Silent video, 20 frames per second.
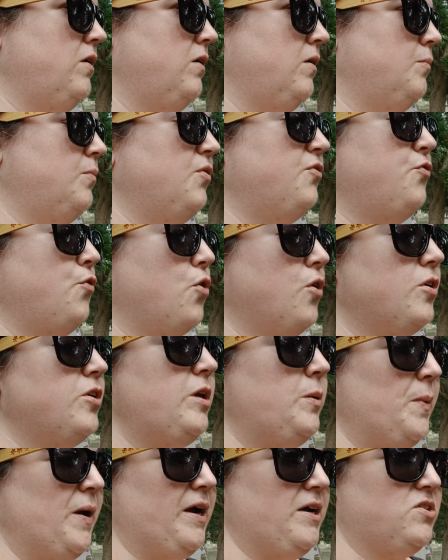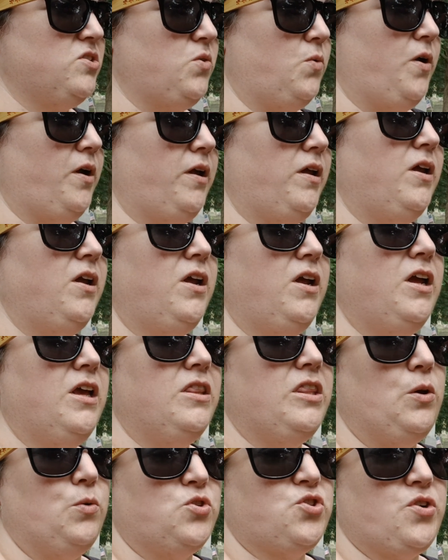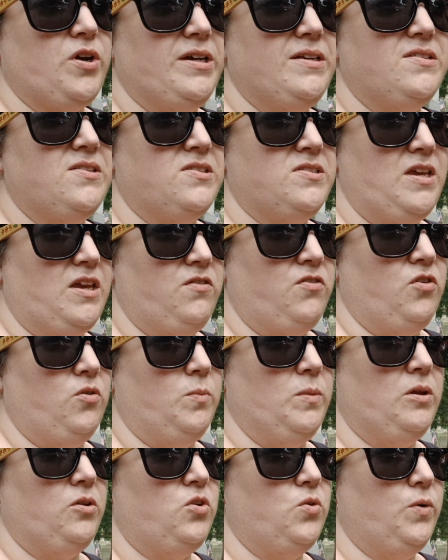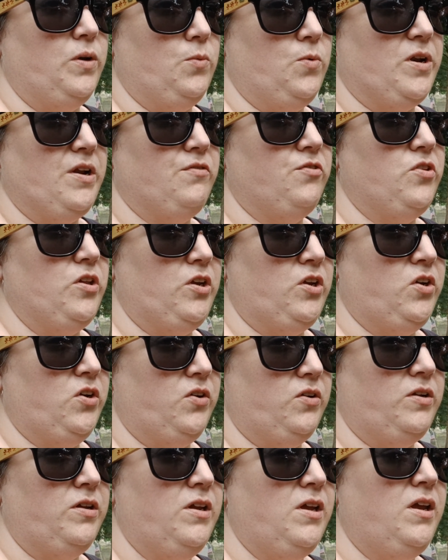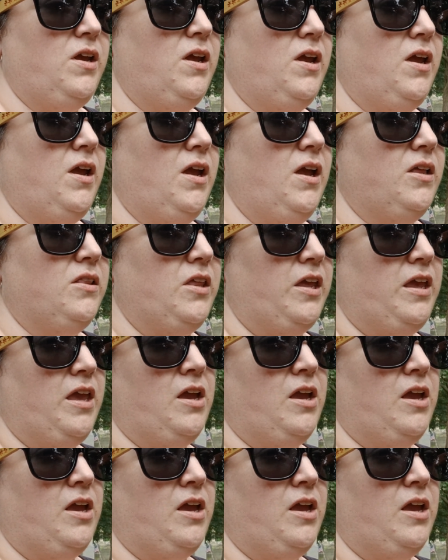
before he passed away, they were trying to save him and doing whatever they could. They